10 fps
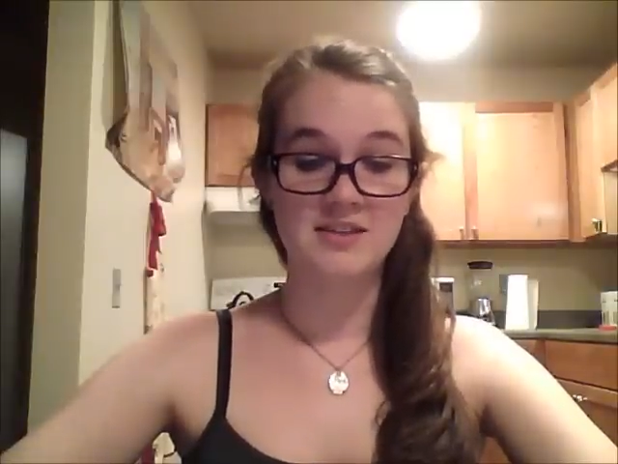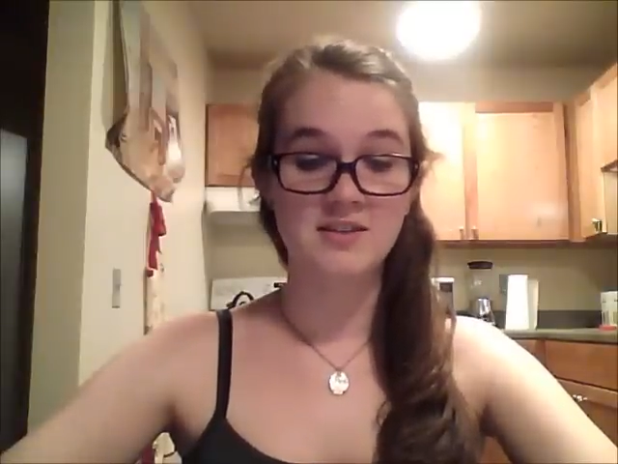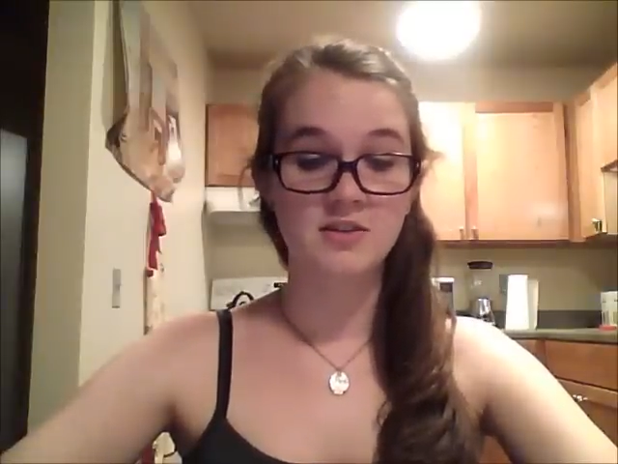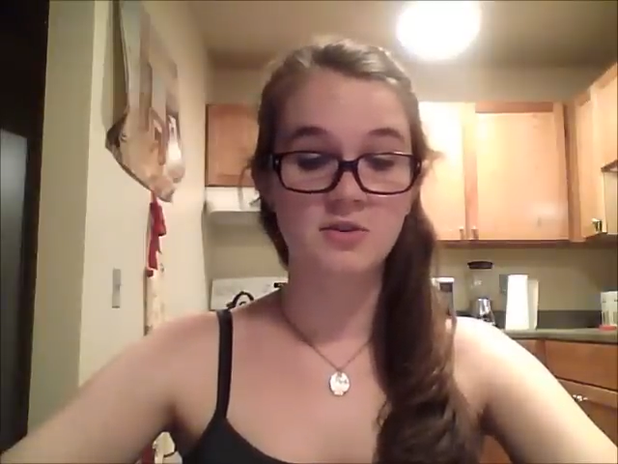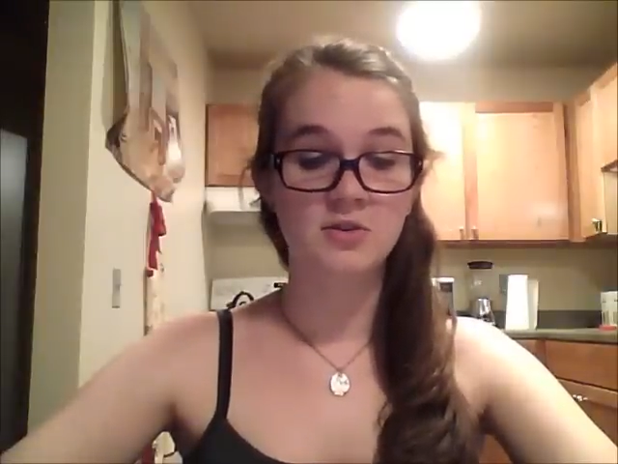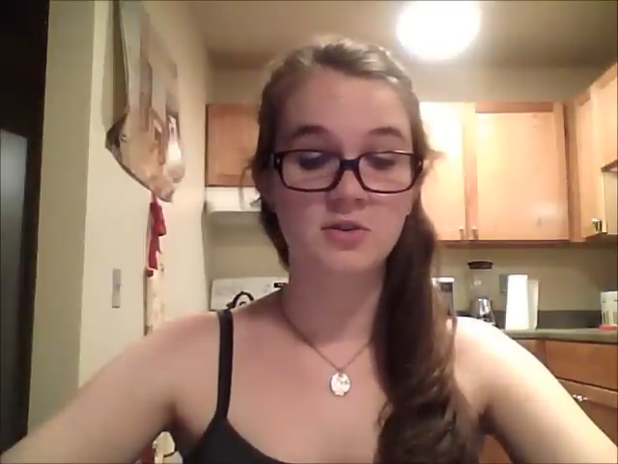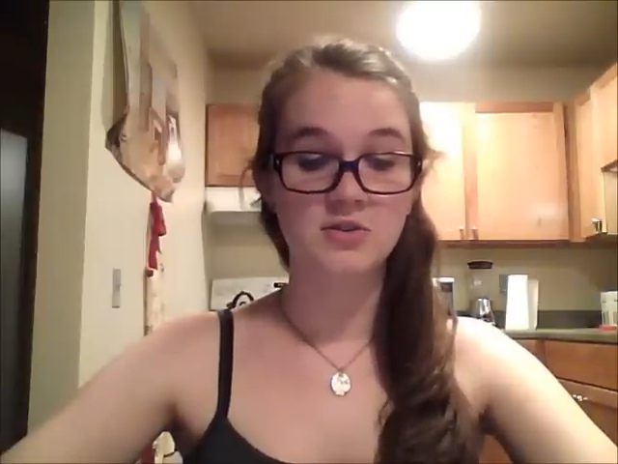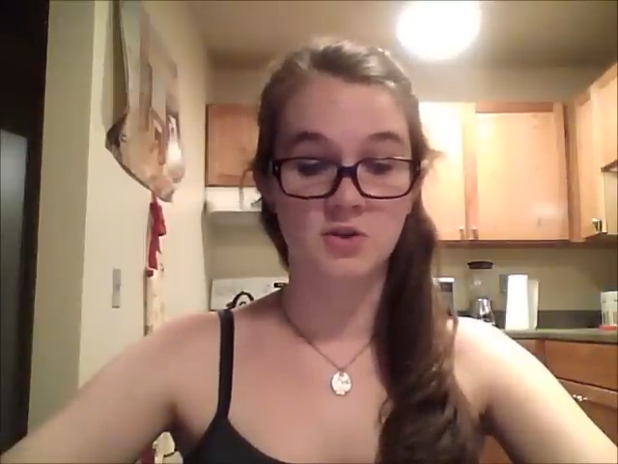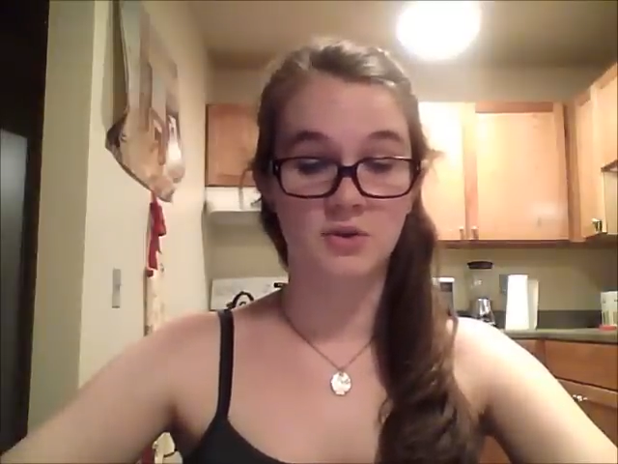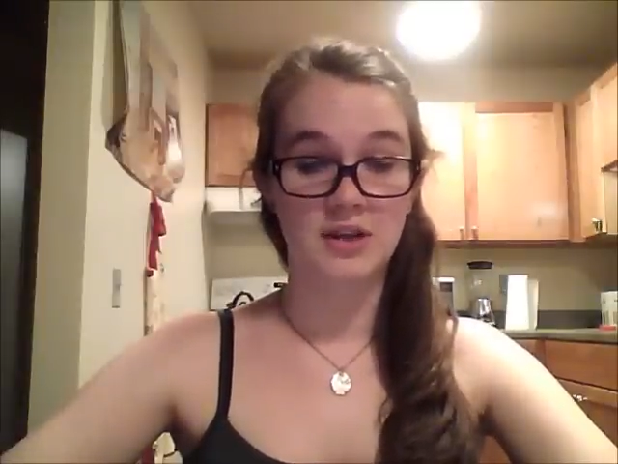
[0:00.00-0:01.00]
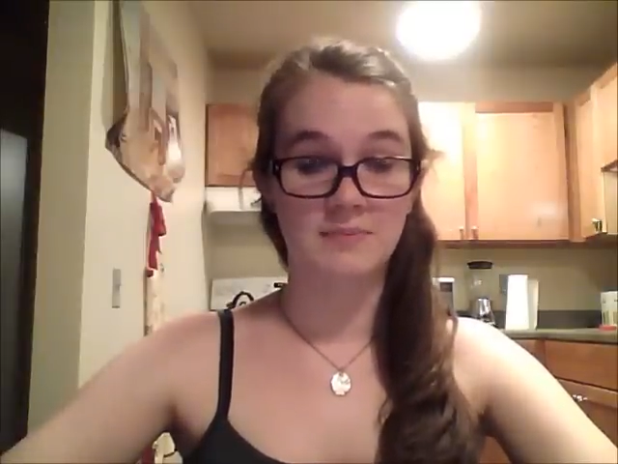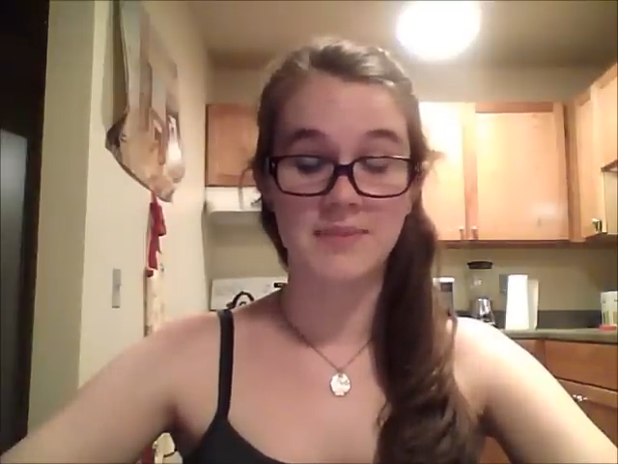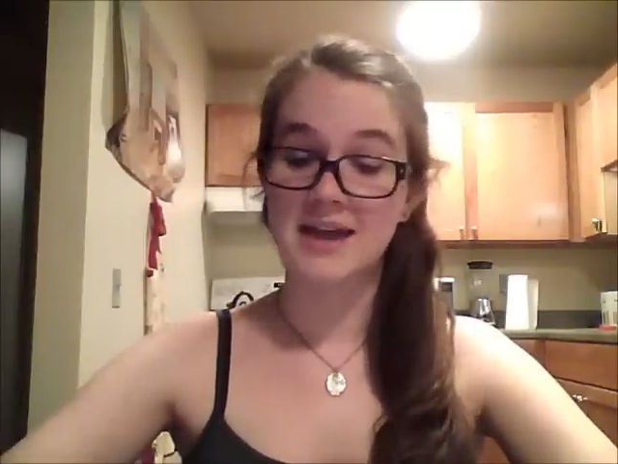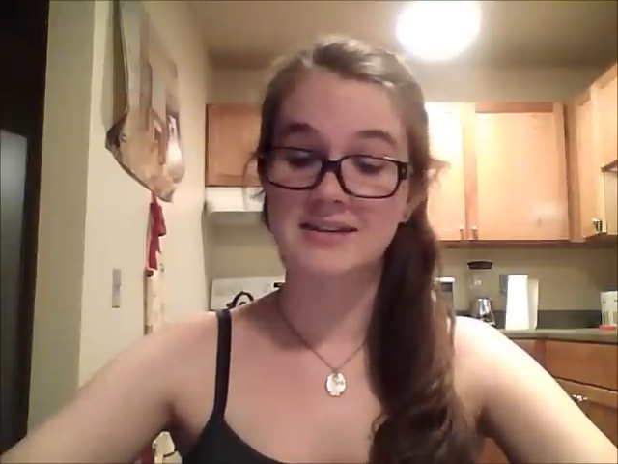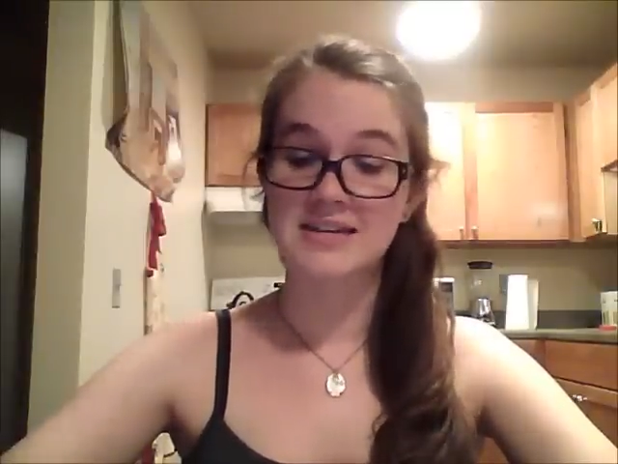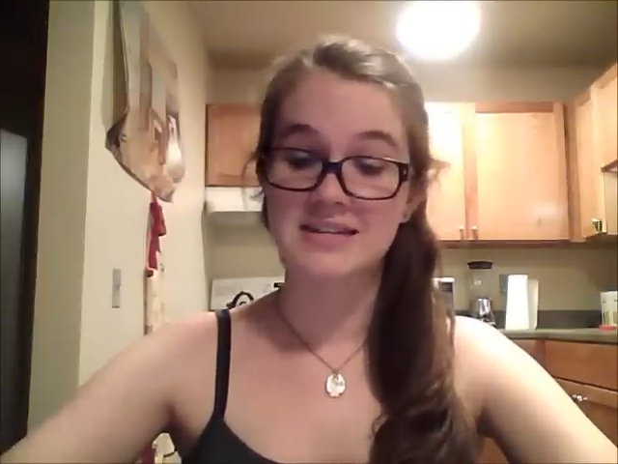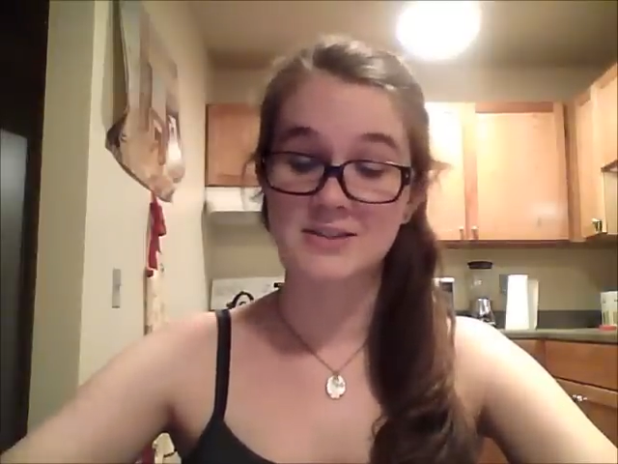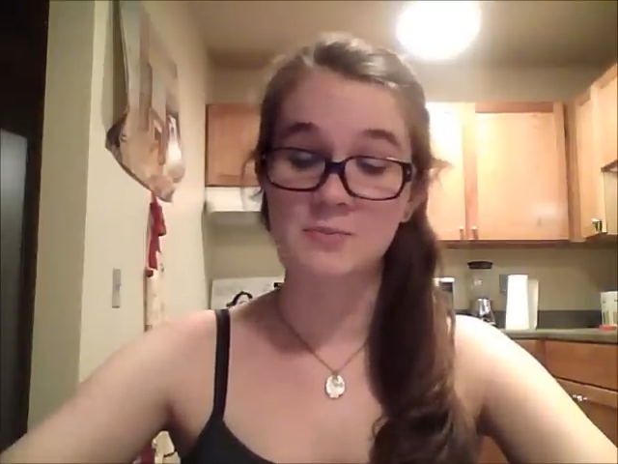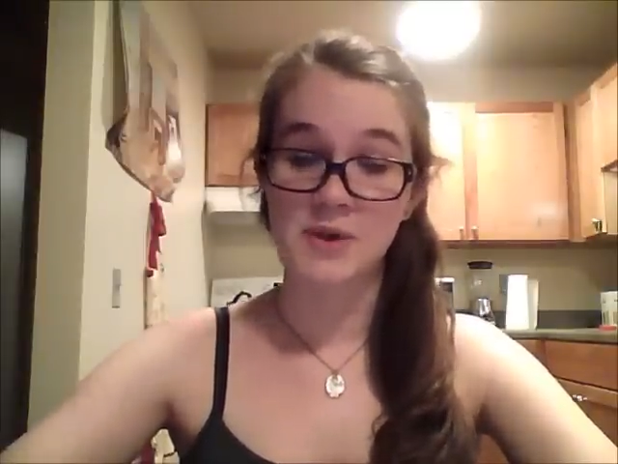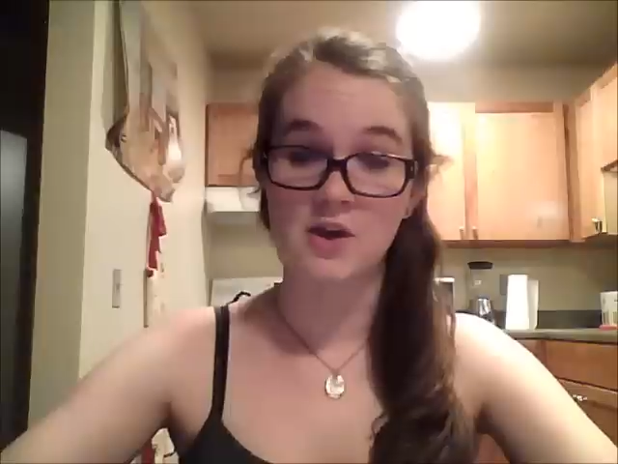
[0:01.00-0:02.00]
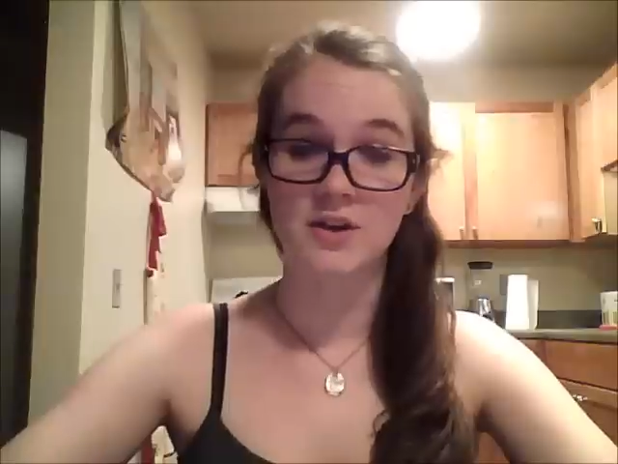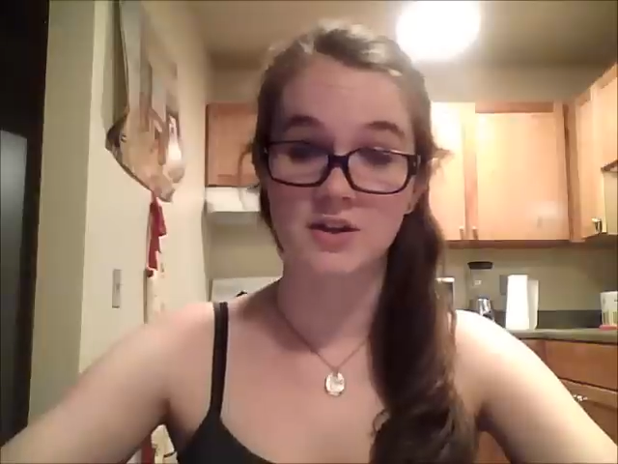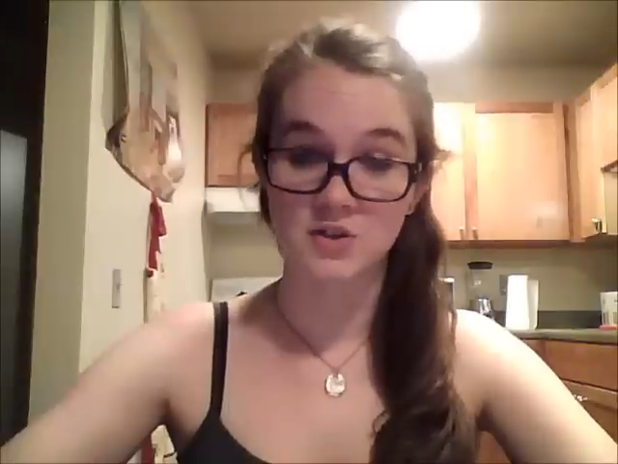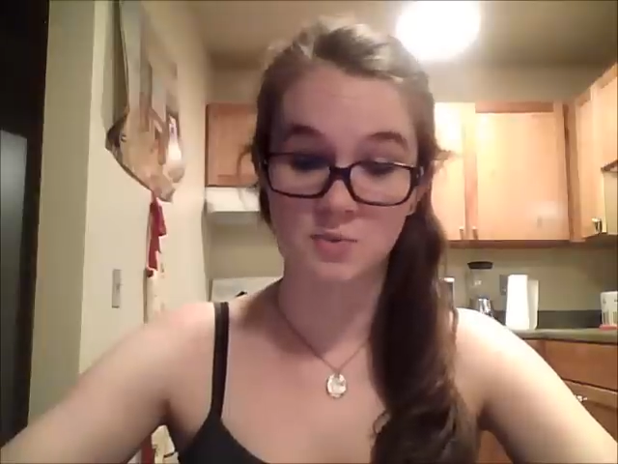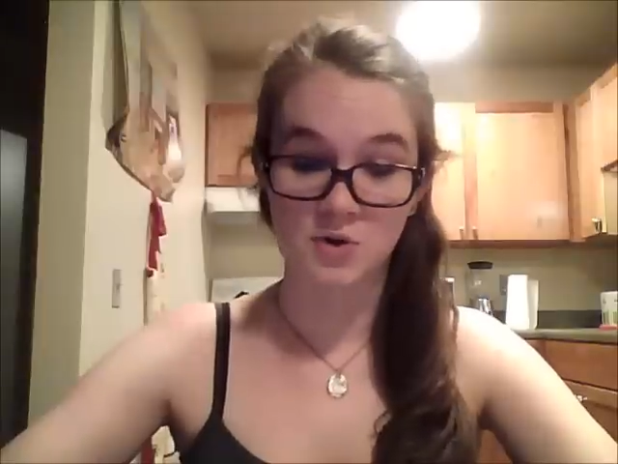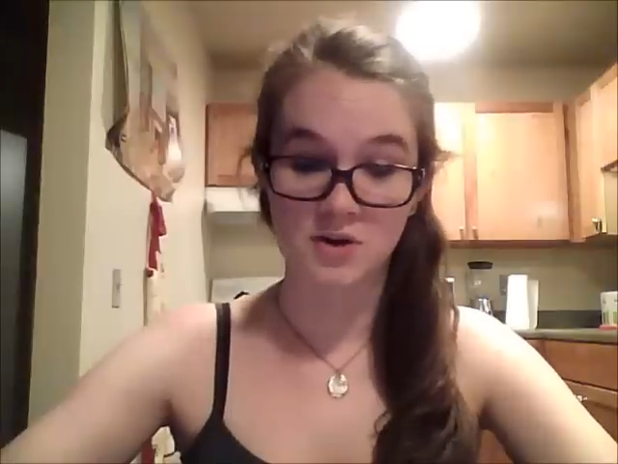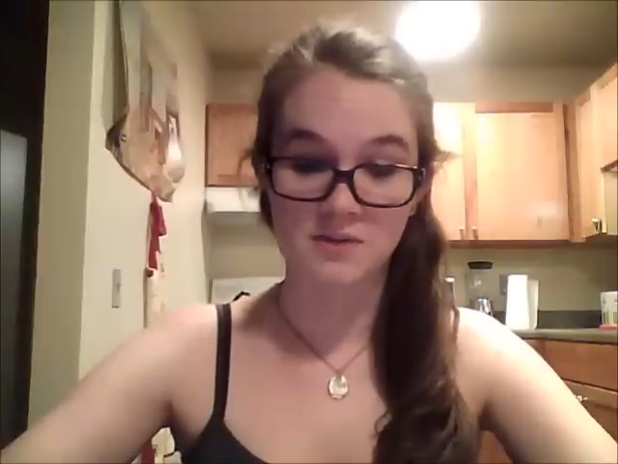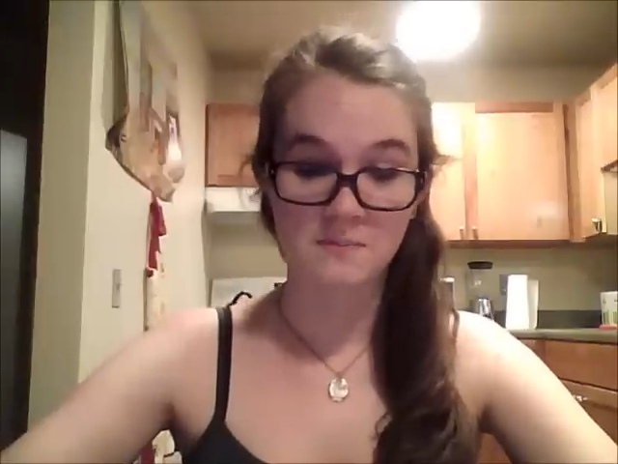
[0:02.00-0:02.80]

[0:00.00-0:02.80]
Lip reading: and the little girl told him, and he disappeared into the wood.